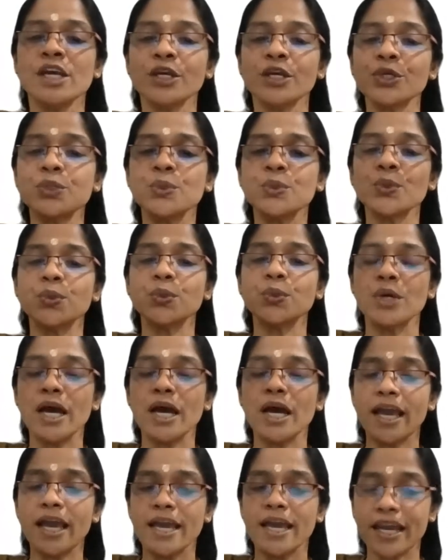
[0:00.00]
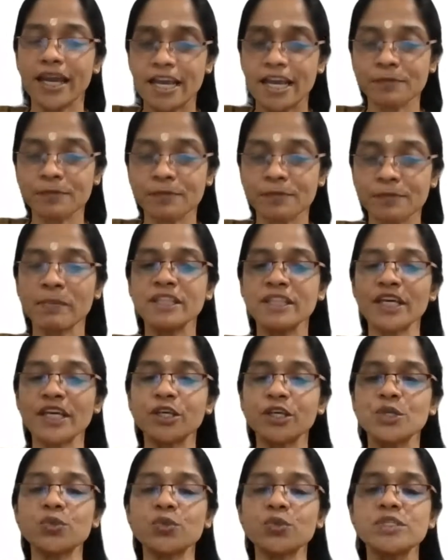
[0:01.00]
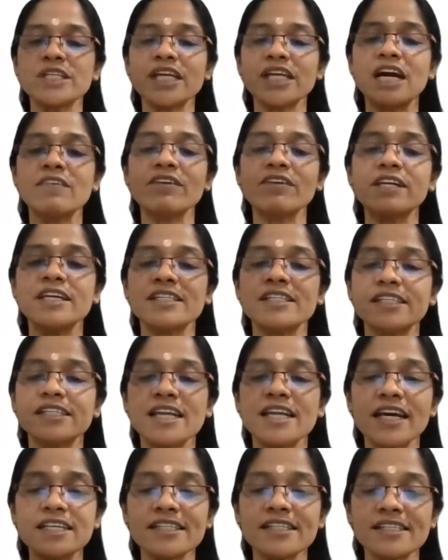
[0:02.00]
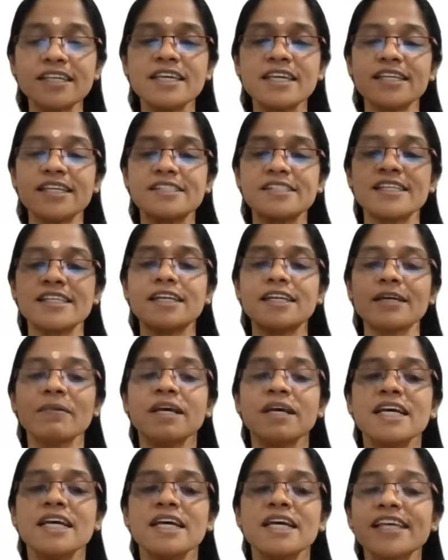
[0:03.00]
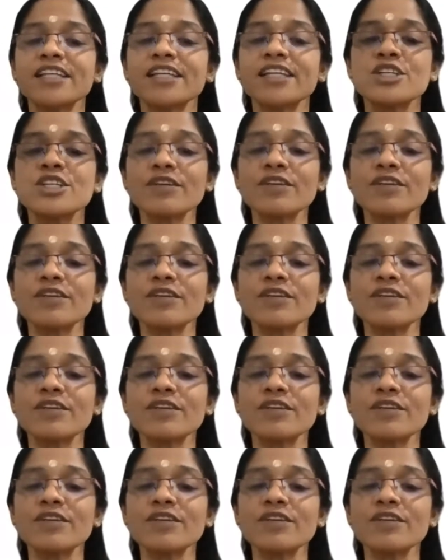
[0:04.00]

use, uh, and experiment their use in governance. NIC has set up Center